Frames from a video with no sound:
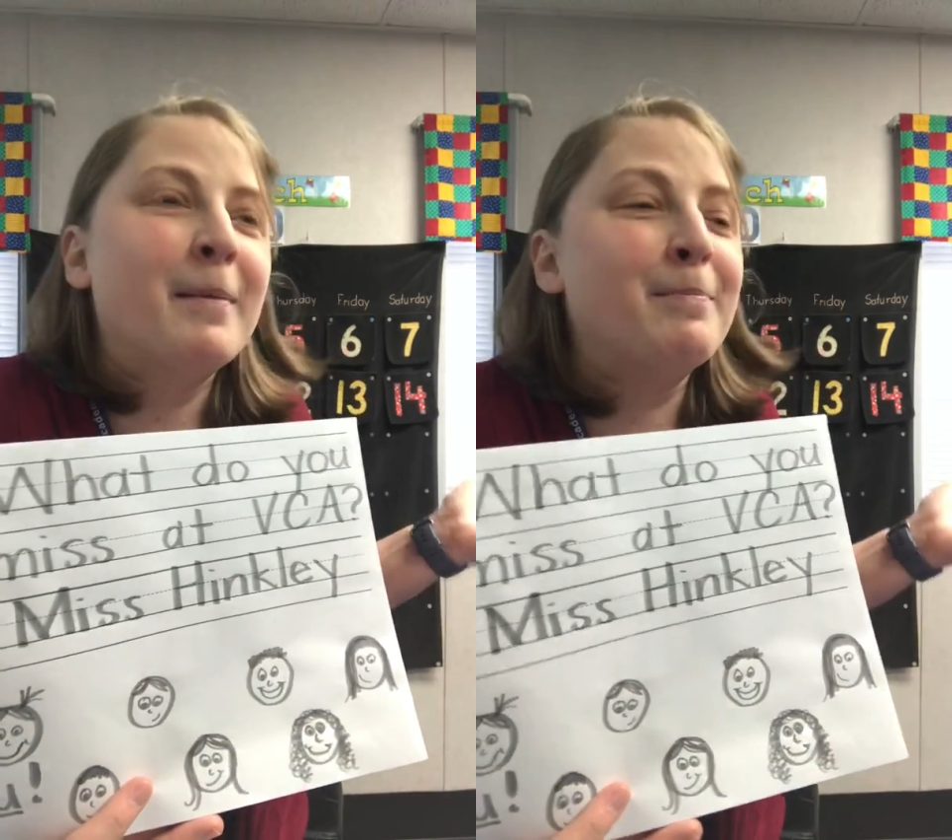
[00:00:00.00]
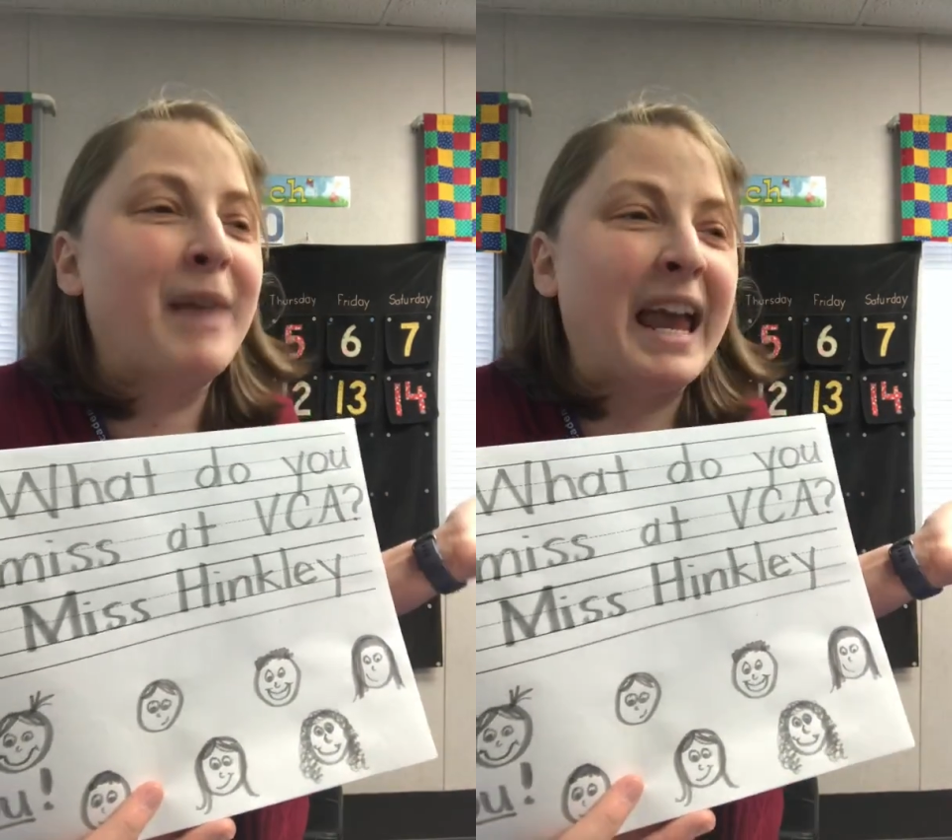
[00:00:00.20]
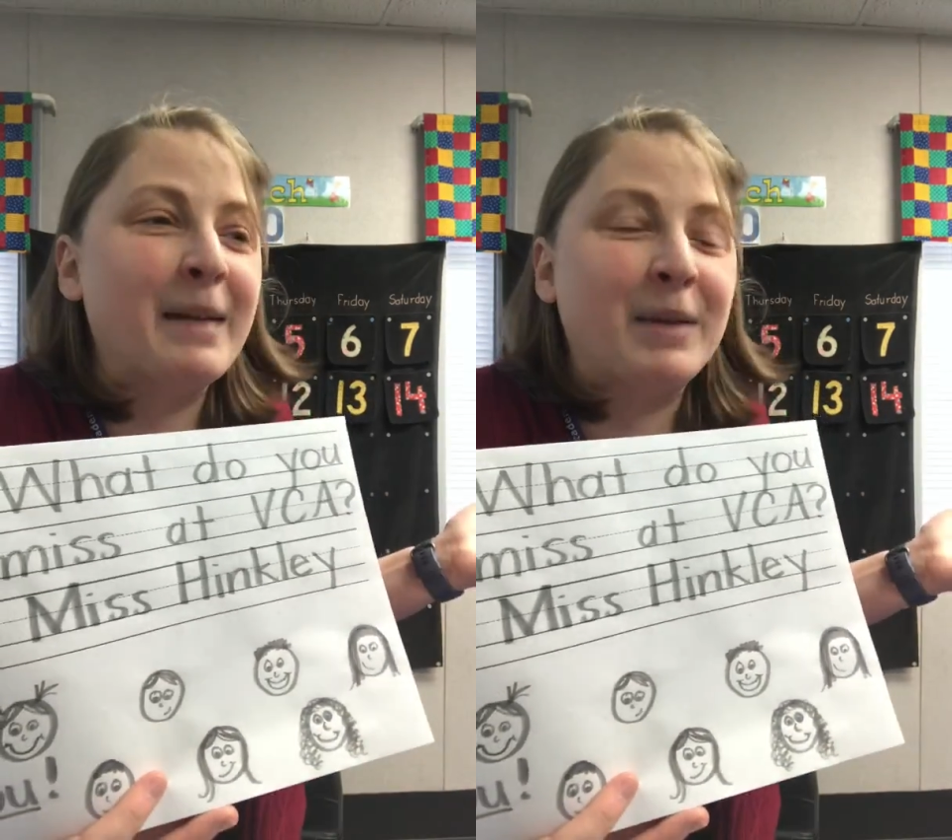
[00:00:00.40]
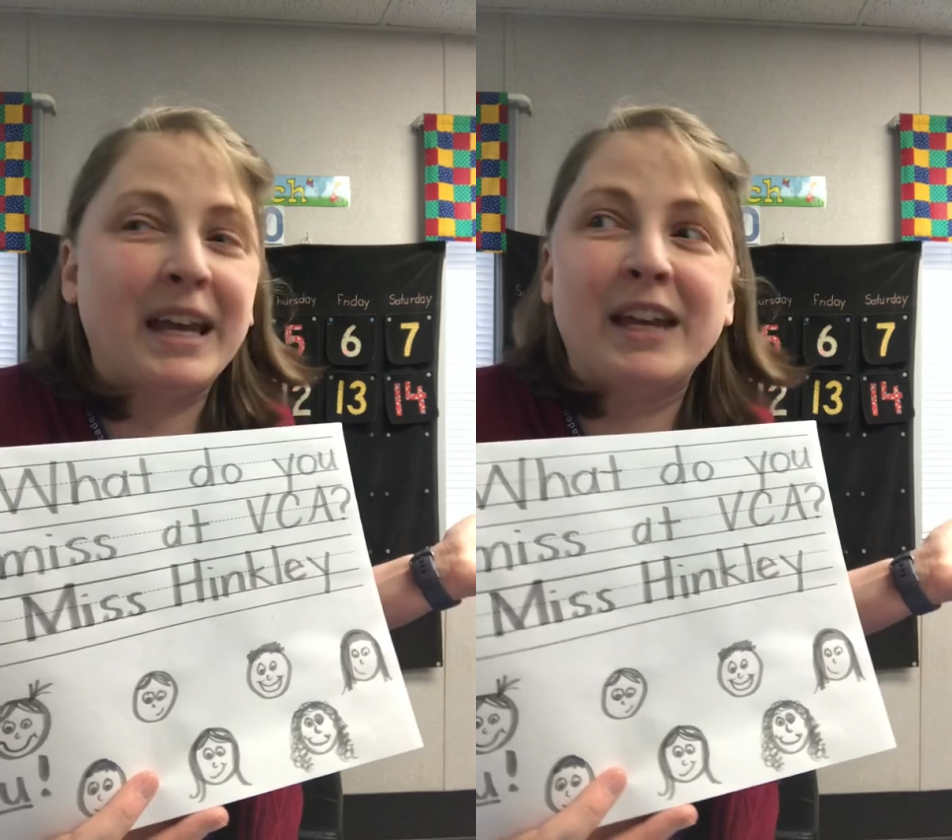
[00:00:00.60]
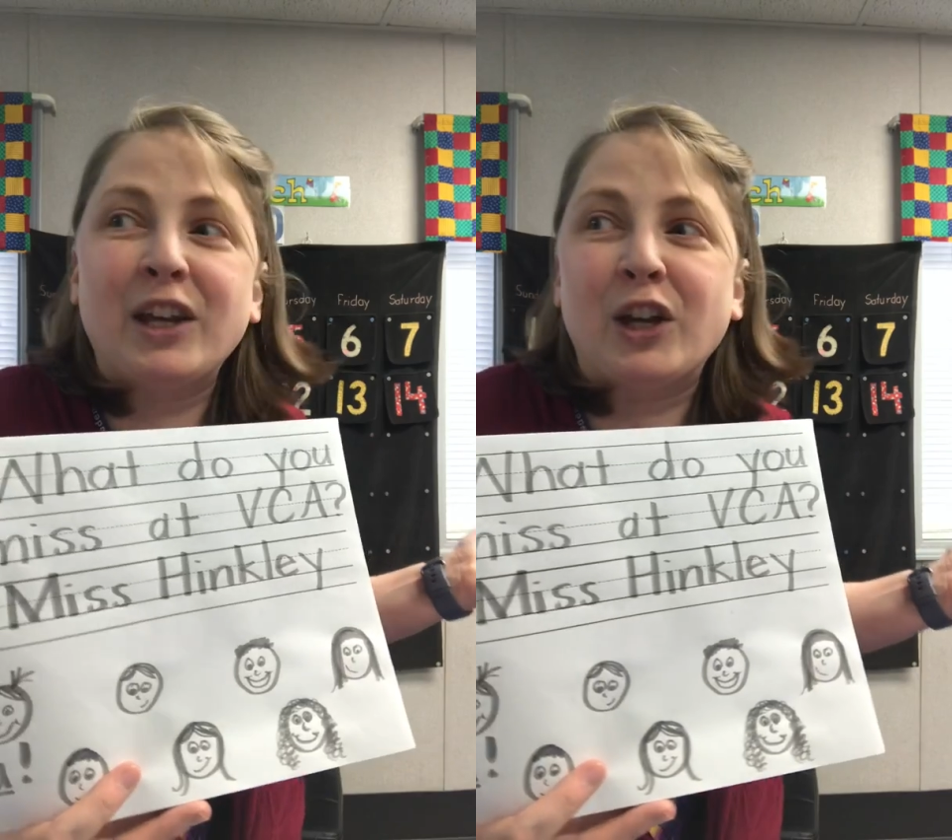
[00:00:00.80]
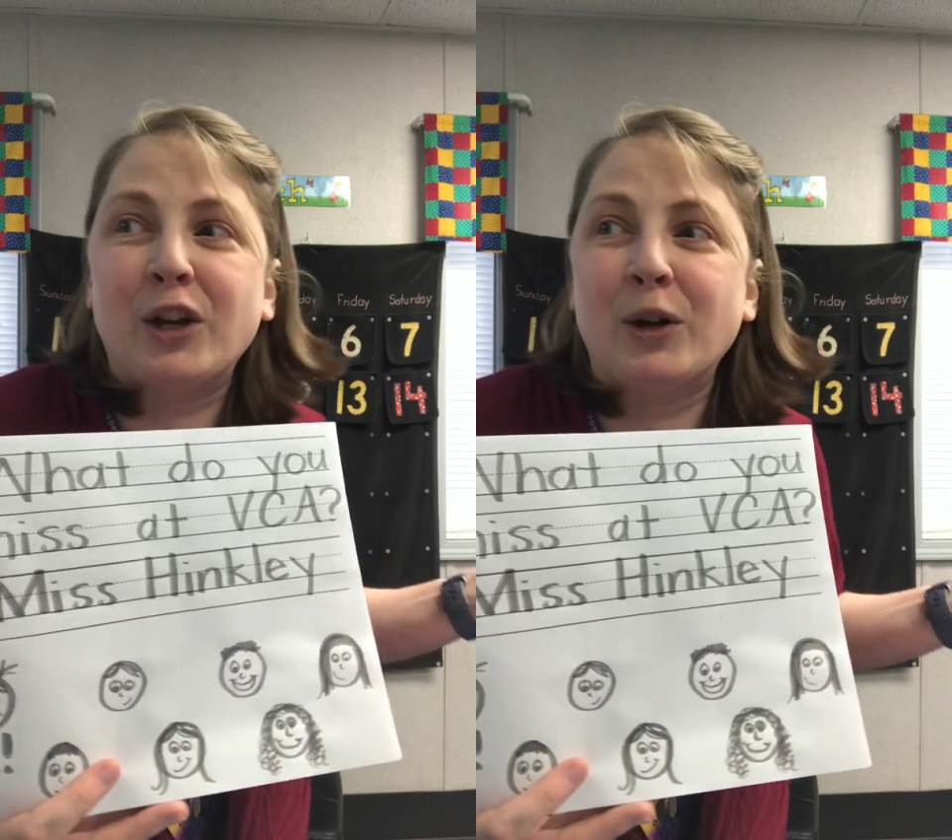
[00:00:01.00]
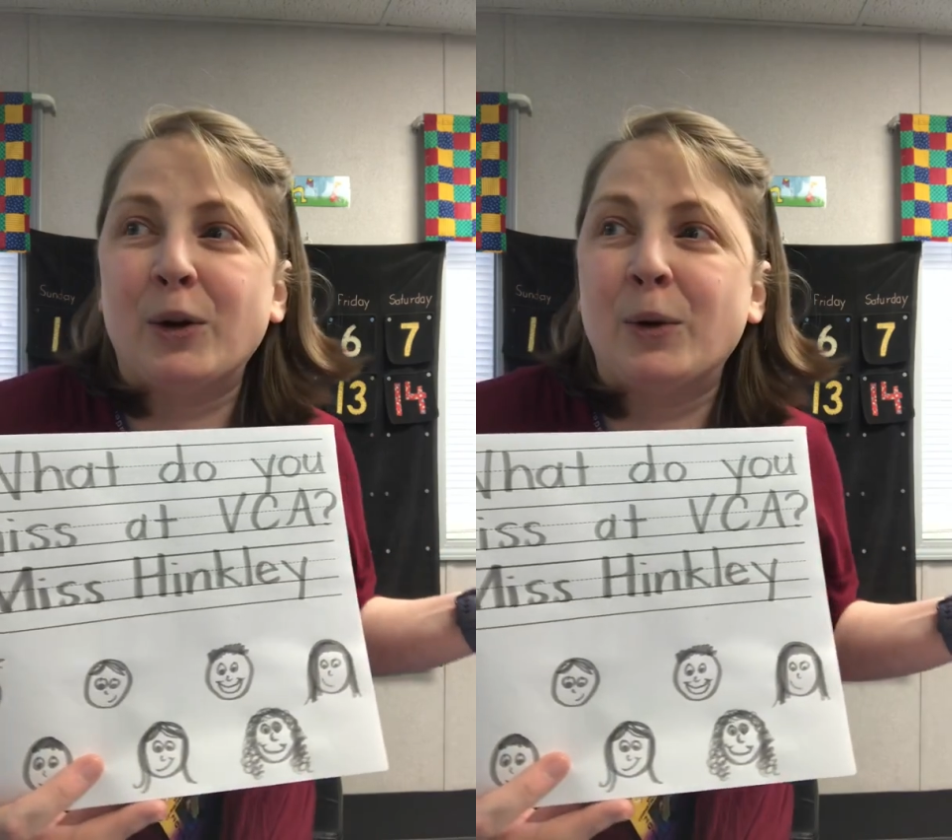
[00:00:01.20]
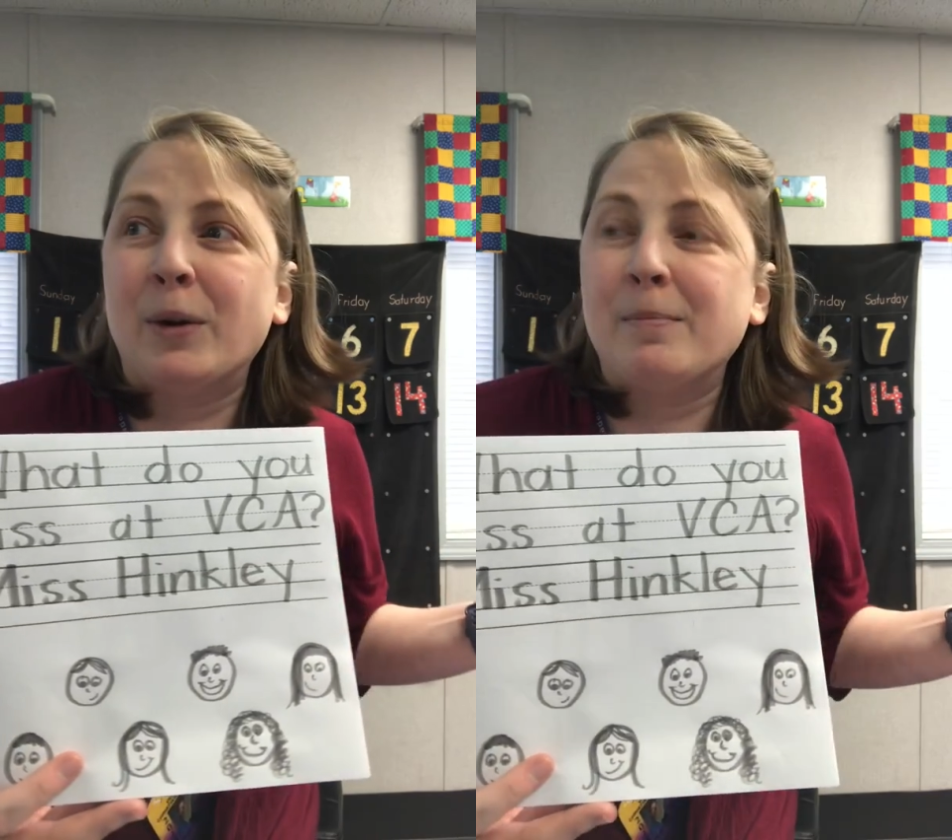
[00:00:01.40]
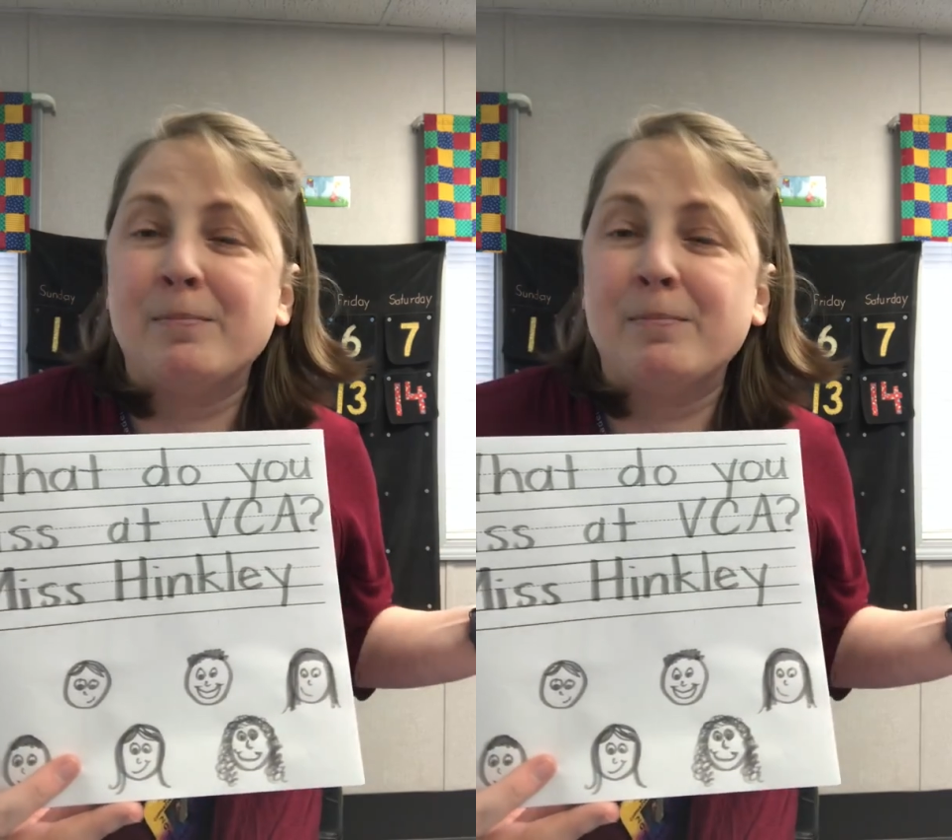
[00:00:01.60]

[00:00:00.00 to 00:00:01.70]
Maybe you